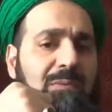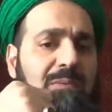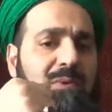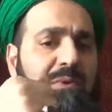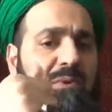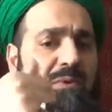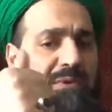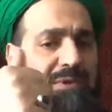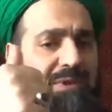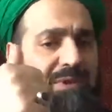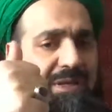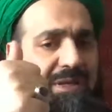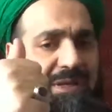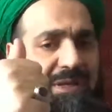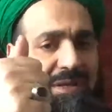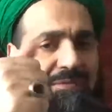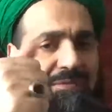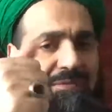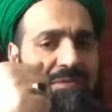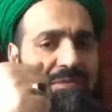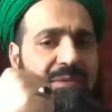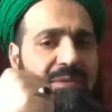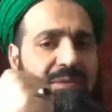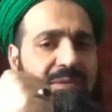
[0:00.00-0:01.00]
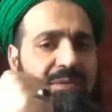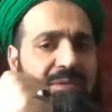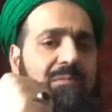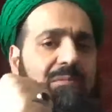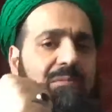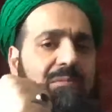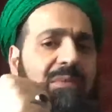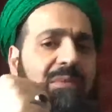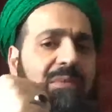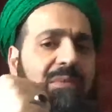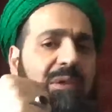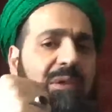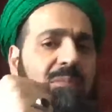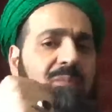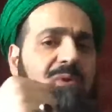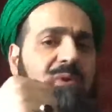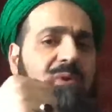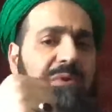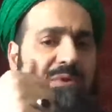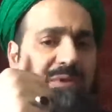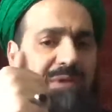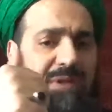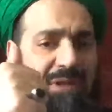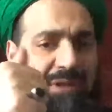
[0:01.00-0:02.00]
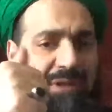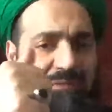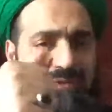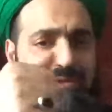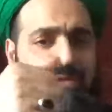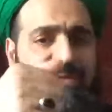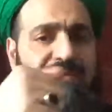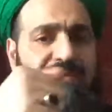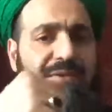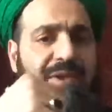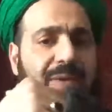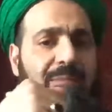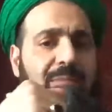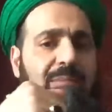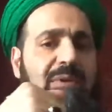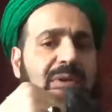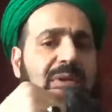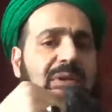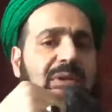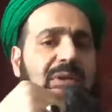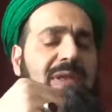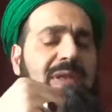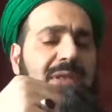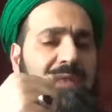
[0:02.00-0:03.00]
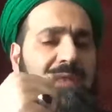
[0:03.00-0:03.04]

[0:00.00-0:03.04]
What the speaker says: Because he loved them, because he loved his family,